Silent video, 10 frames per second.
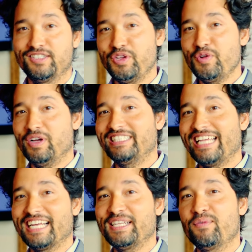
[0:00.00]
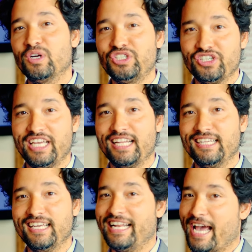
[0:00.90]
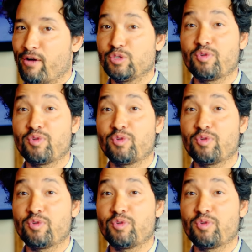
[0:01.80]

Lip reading: so you know exactly what you're getting and how it's